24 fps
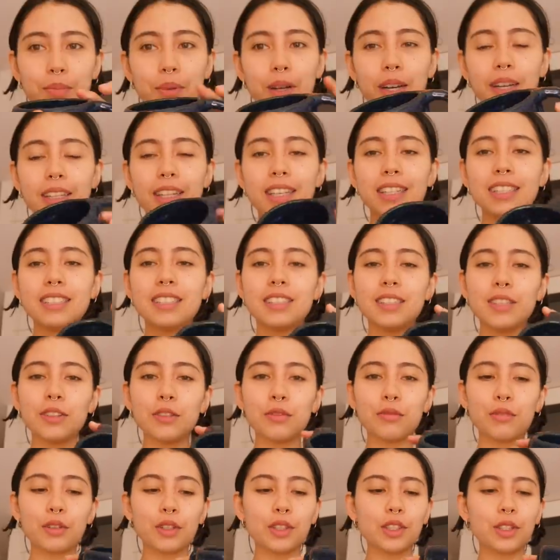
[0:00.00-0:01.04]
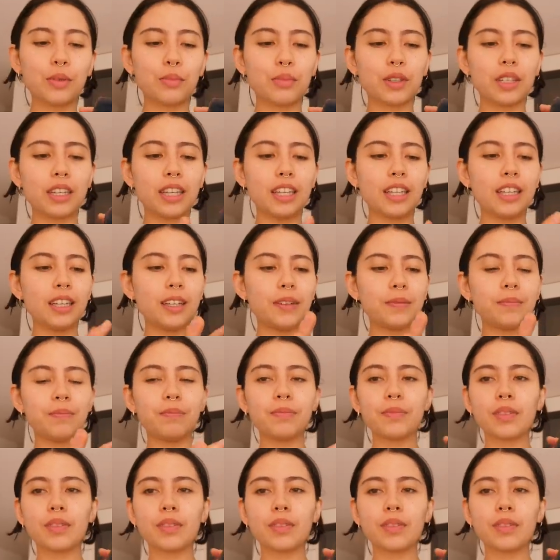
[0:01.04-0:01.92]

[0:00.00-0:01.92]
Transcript: but it's still really pretty.